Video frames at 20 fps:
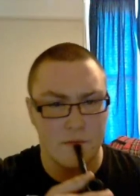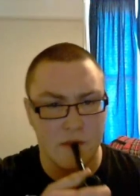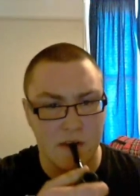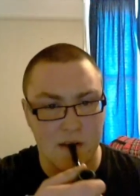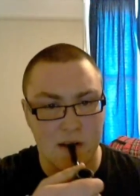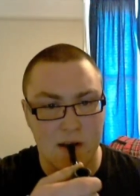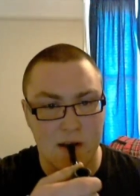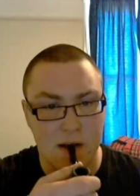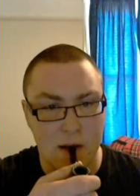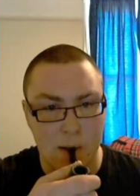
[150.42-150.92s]

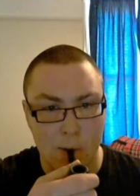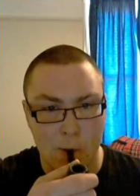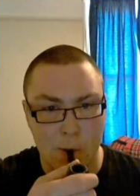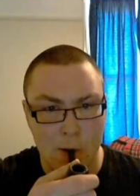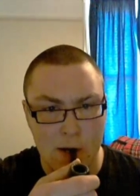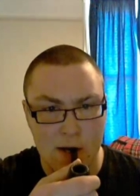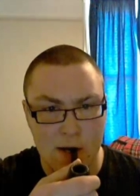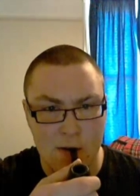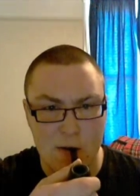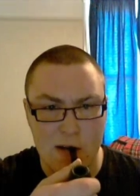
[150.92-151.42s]
and then
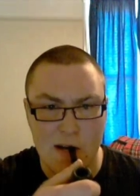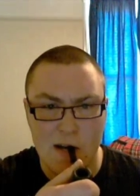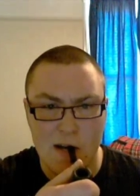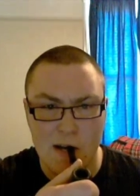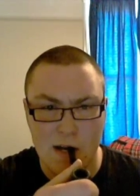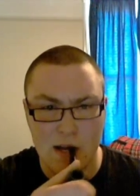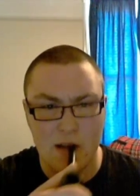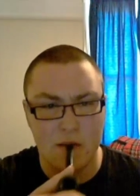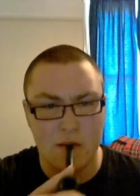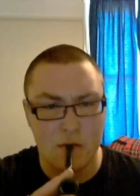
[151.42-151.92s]
have it
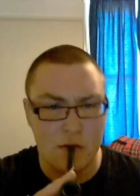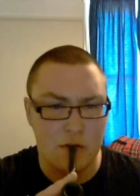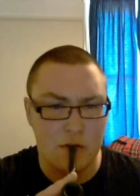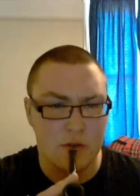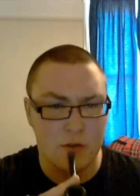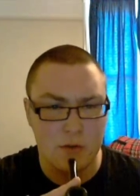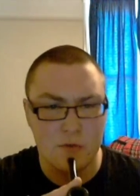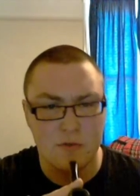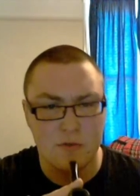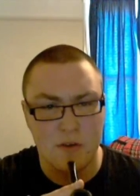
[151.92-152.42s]
not
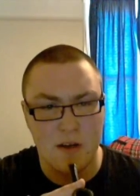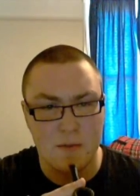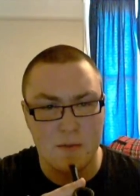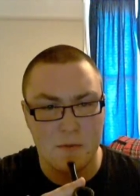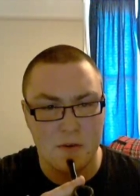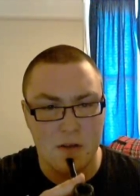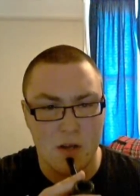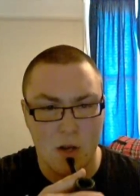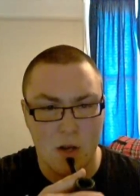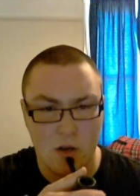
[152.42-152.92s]
too dry,
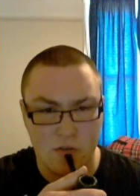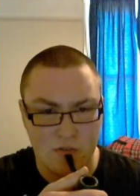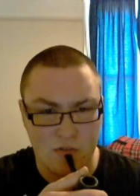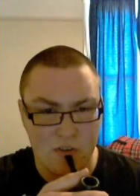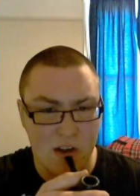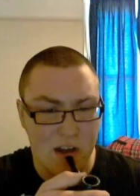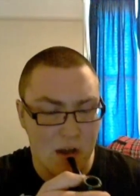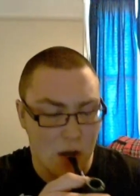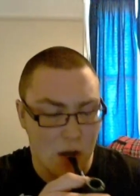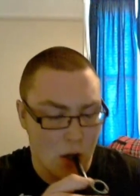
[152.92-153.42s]
but
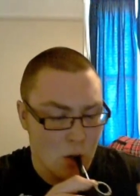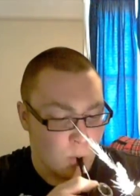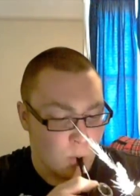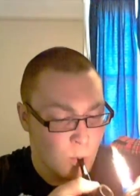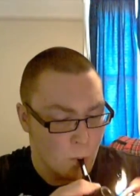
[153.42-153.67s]
drier.